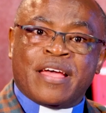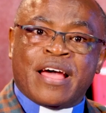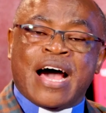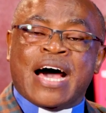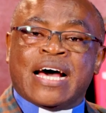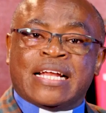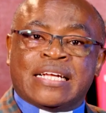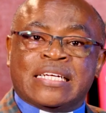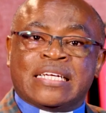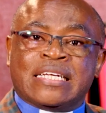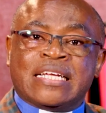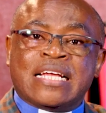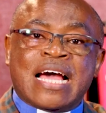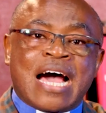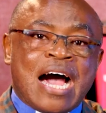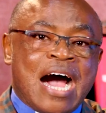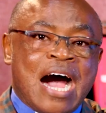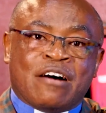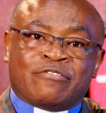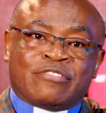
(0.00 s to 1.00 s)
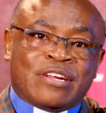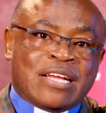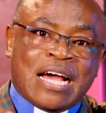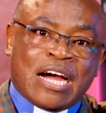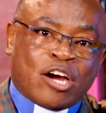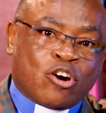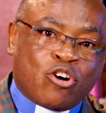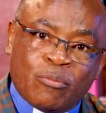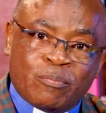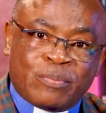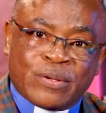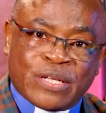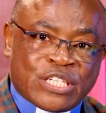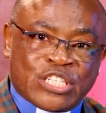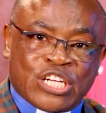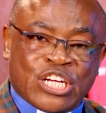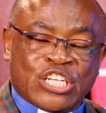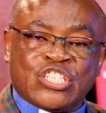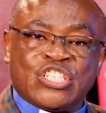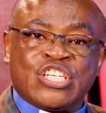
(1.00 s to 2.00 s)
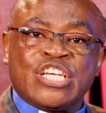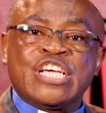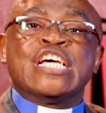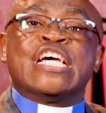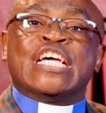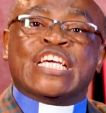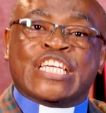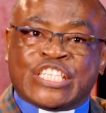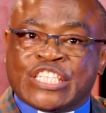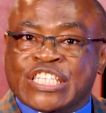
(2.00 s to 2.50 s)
And after he accomplishes, he